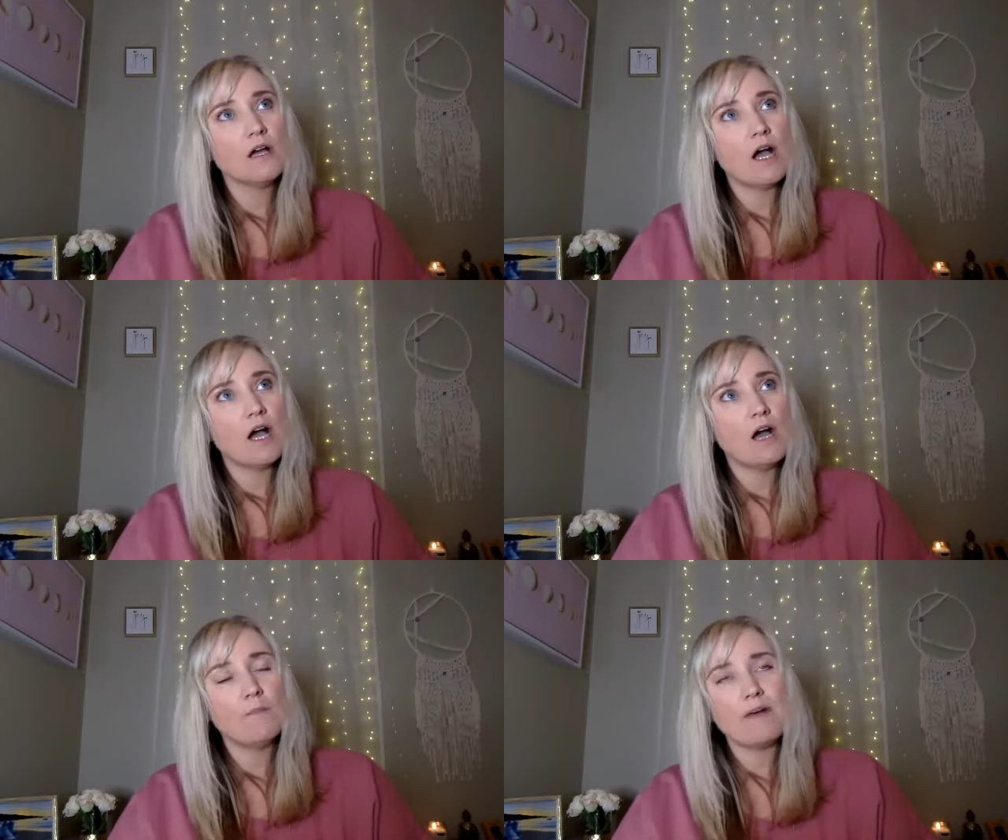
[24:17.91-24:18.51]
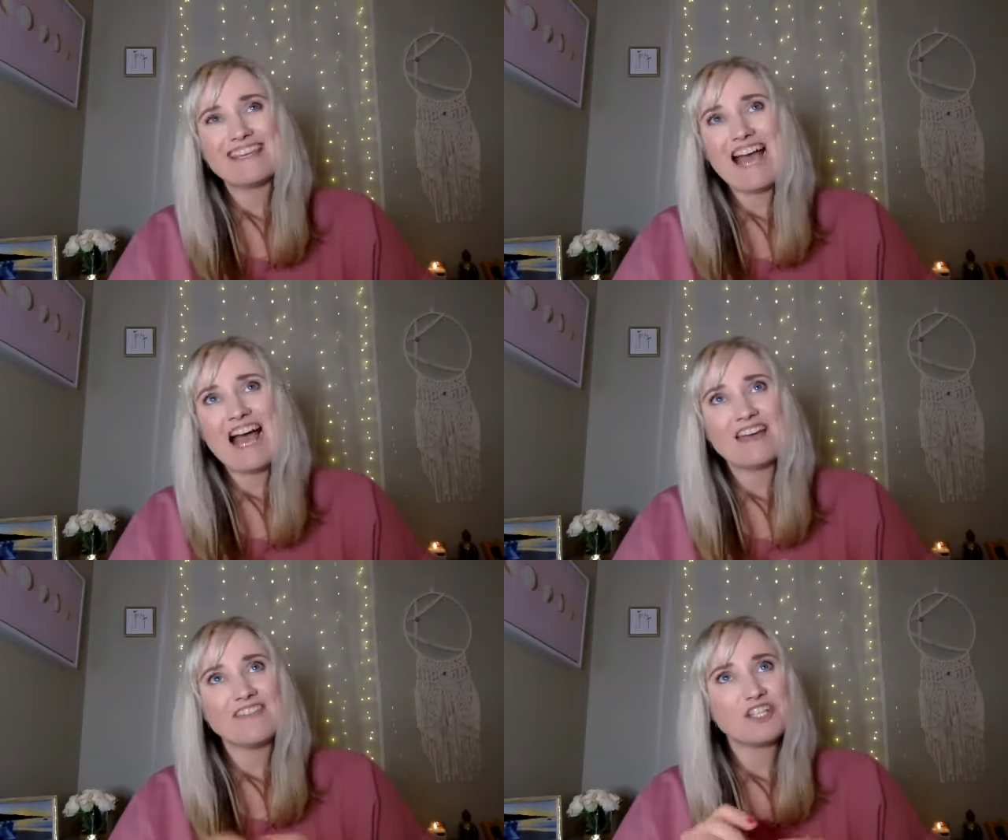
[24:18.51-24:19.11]

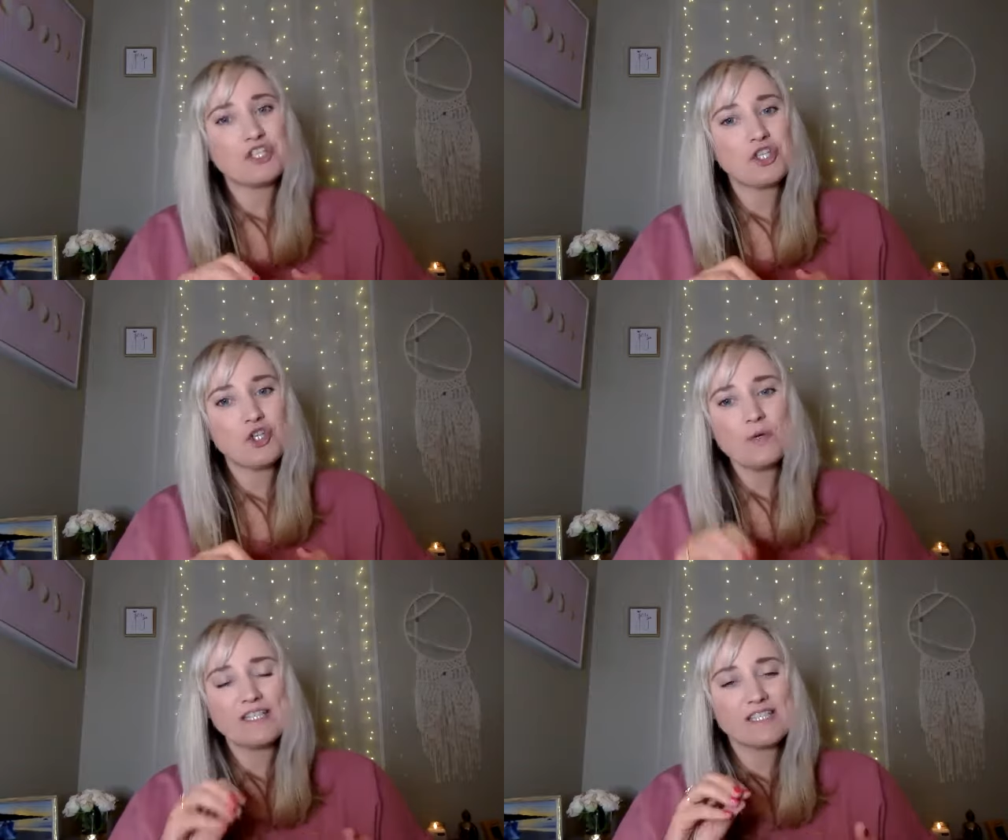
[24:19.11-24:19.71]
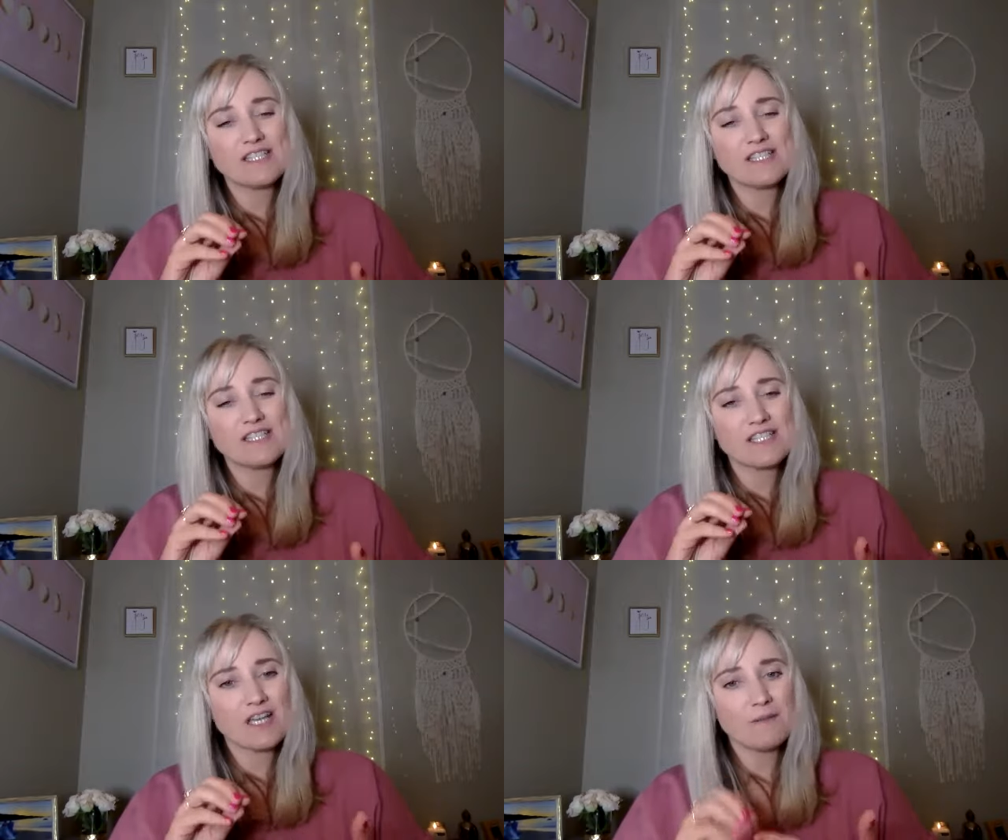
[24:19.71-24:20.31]
I think 2 is
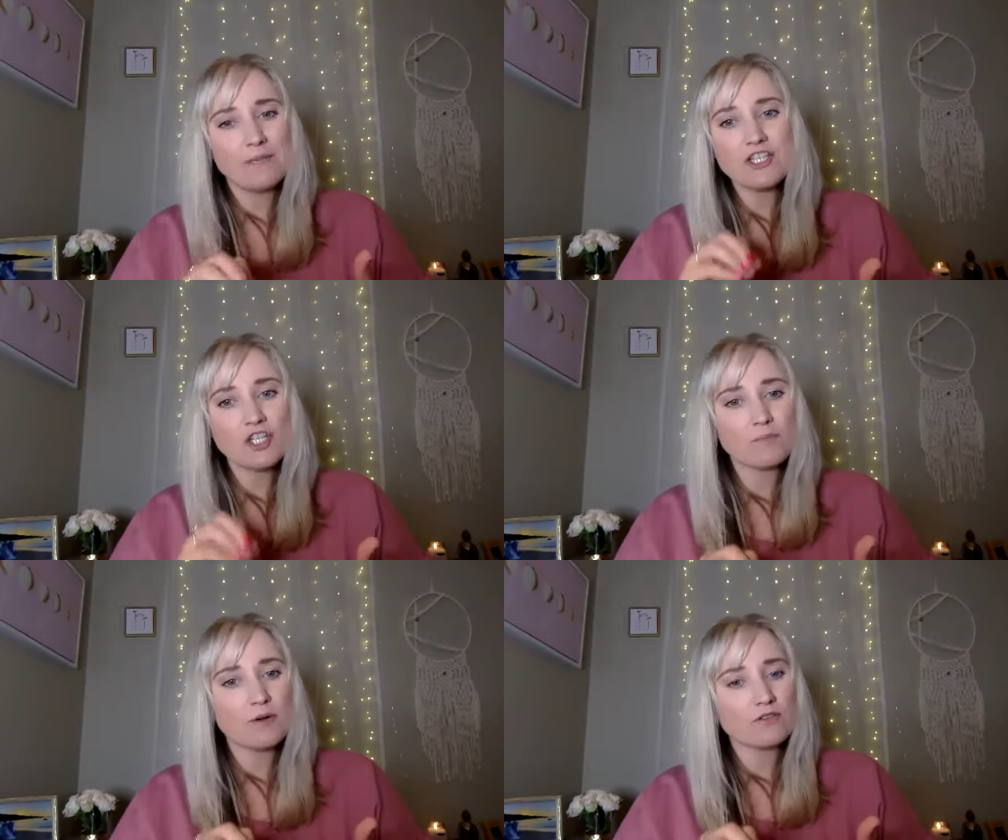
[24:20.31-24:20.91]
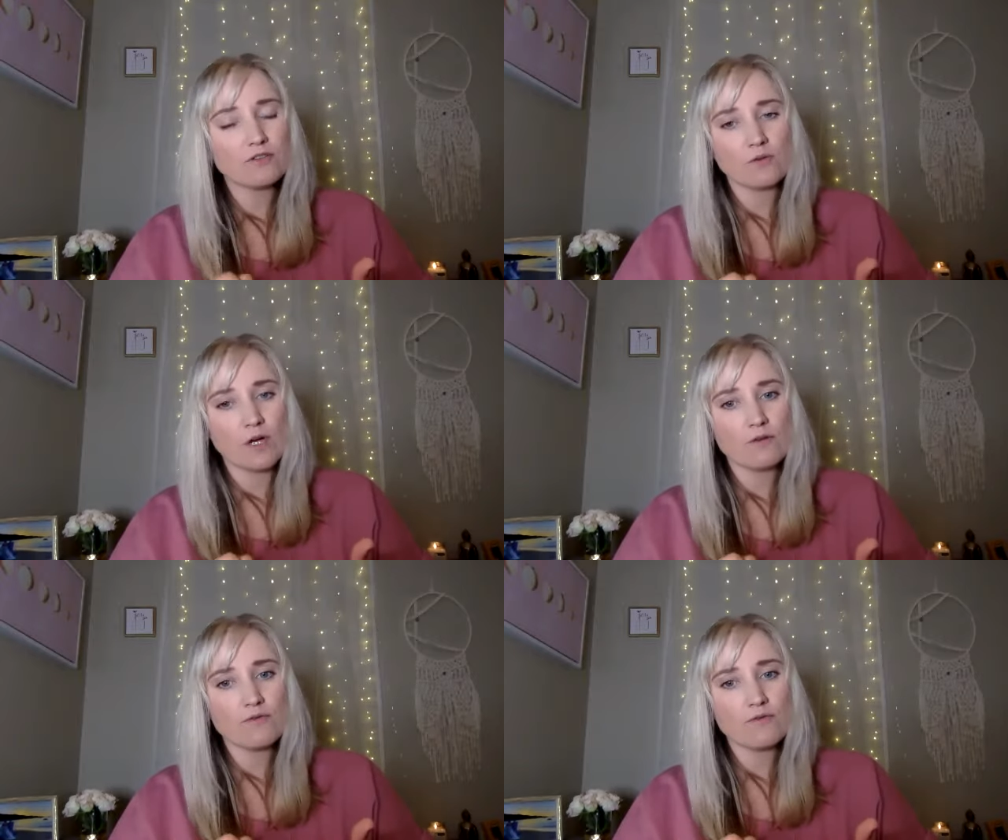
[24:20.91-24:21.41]
commit to your personal growth.